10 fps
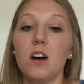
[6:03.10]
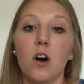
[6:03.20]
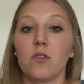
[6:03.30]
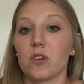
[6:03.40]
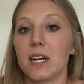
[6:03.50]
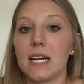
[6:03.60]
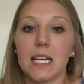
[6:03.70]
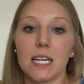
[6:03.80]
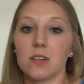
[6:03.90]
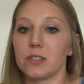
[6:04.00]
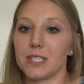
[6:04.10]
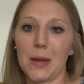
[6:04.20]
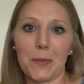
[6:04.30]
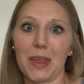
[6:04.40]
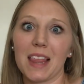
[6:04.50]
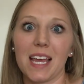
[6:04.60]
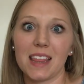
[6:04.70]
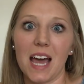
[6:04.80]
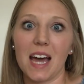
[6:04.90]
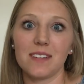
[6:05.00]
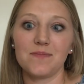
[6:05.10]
overheating or something like that.